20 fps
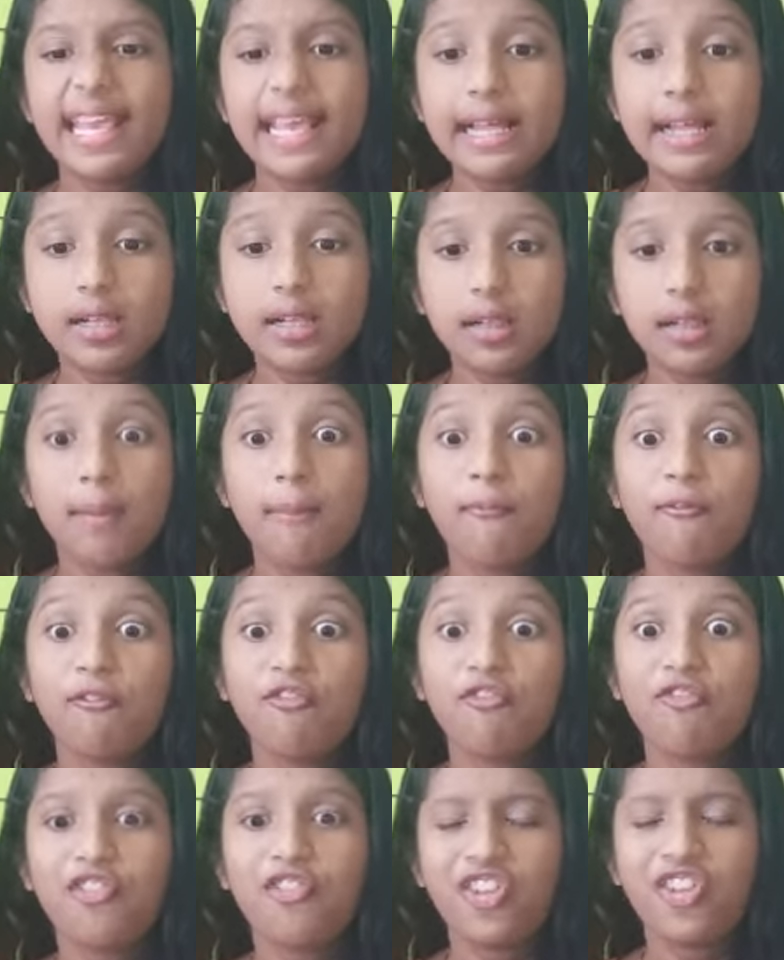Eagle
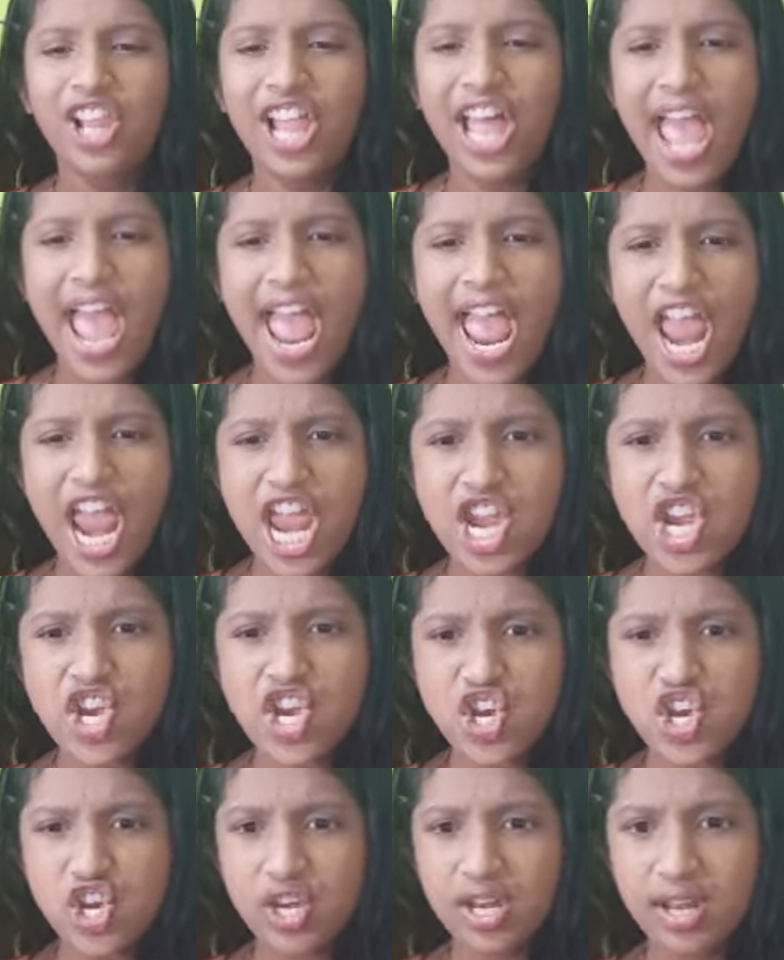
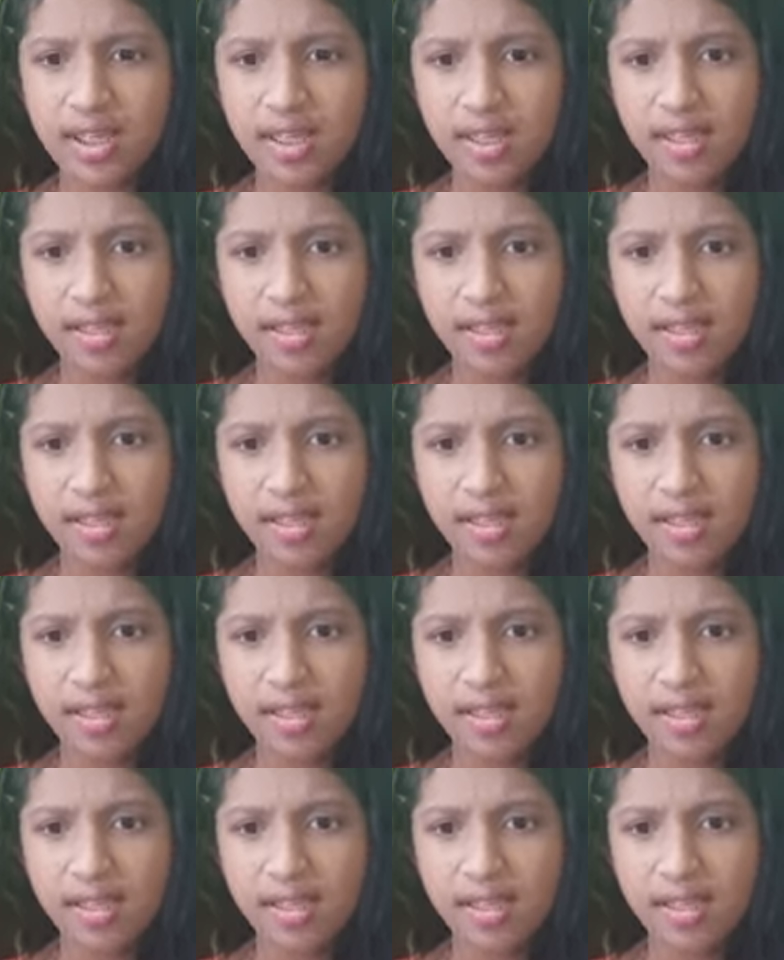flesh.